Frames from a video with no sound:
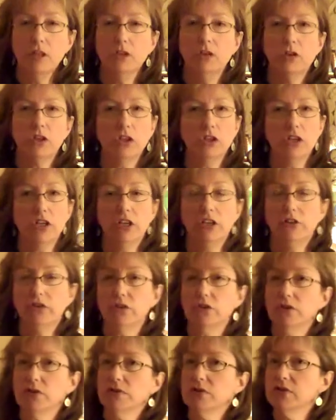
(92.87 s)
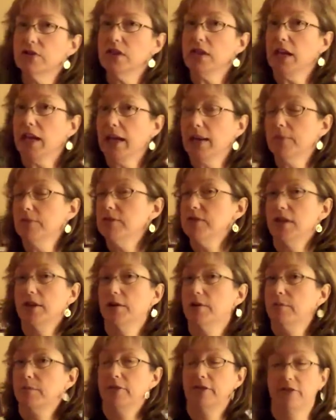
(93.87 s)
You can either use the names that
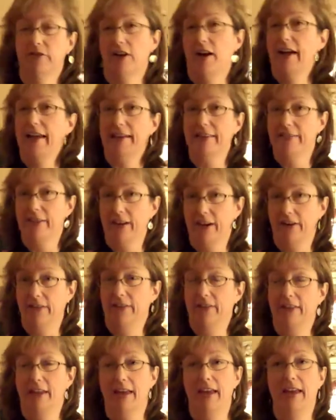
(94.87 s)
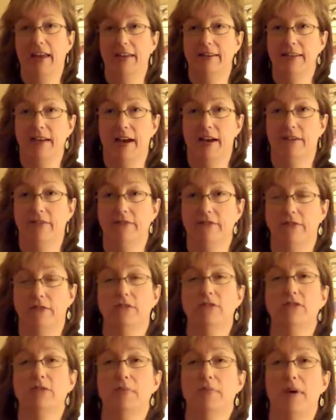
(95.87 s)
are provided there in the handout for
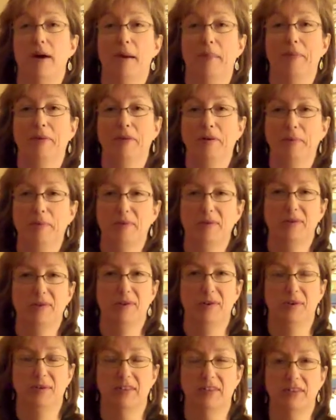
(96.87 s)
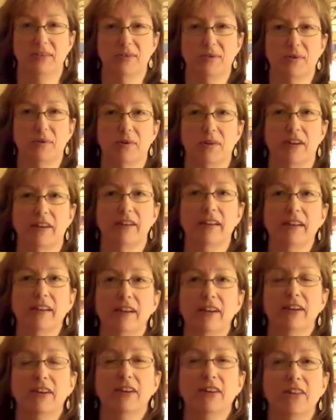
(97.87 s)
some popular personas, or
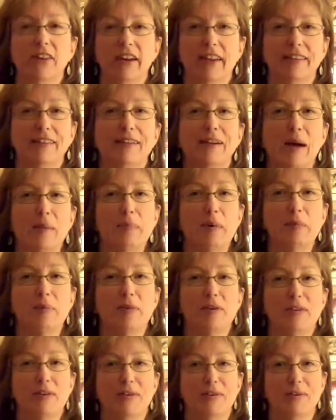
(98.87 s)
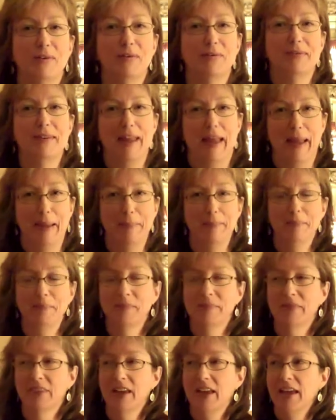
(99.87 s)
go ahead and come up with your own name.
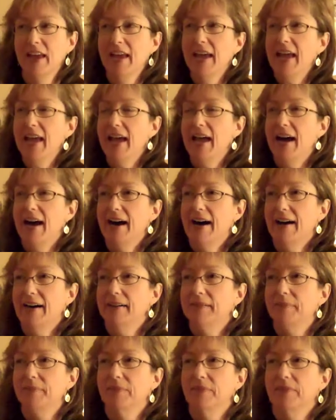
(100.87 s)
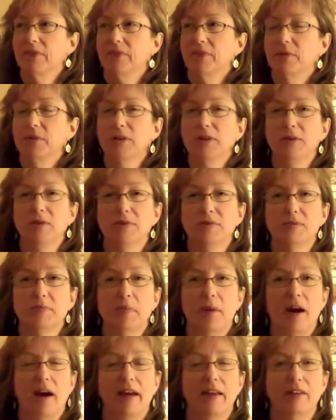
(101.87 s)
We'll use
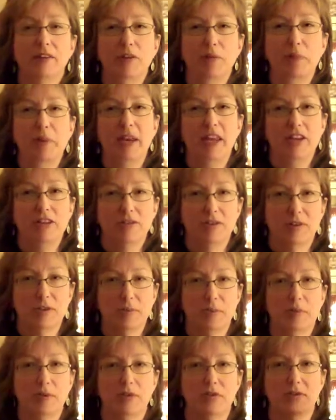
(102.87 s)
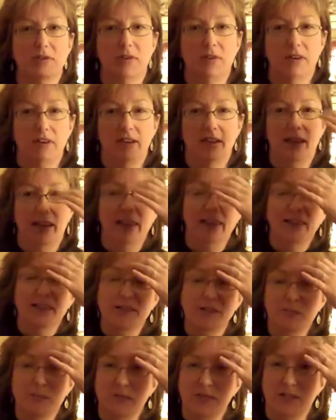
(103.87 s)
my Illuminatrix persona in
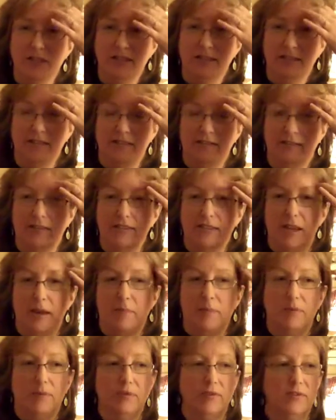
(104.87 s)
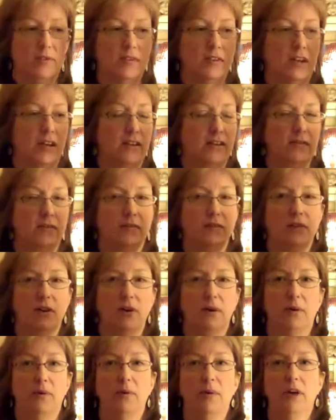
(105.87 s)
this particular example so that you'll
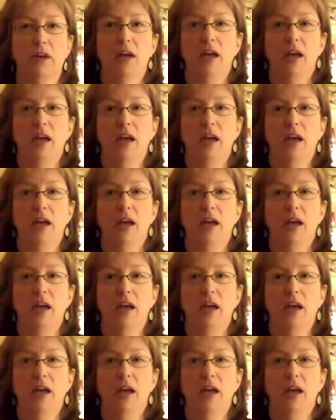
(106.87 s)
know